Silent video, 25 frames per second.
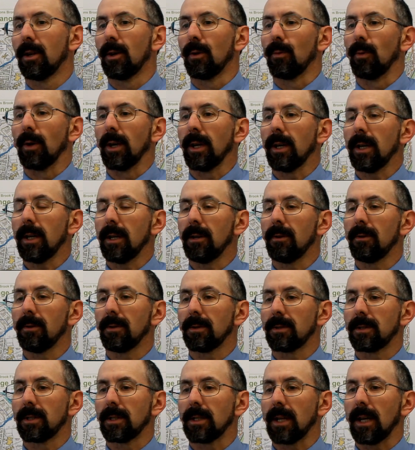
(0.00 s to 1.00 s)
We're
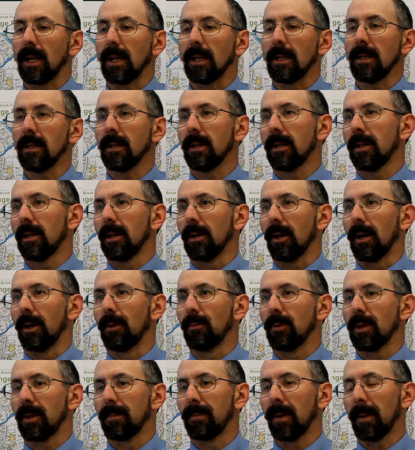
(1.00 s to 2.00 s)
here today
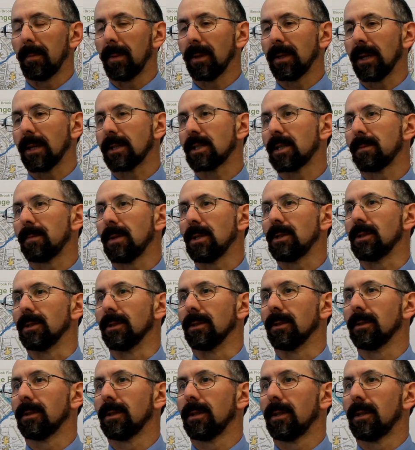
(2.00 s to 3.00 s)
with a public
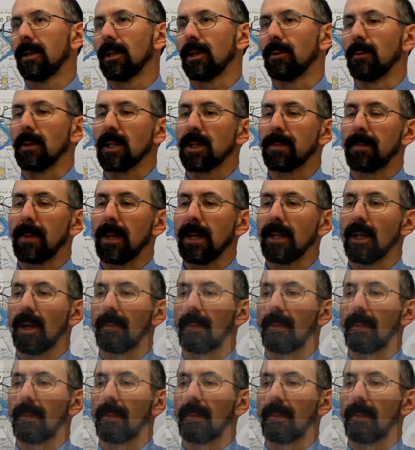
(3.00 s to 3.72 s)
exhibition to explain our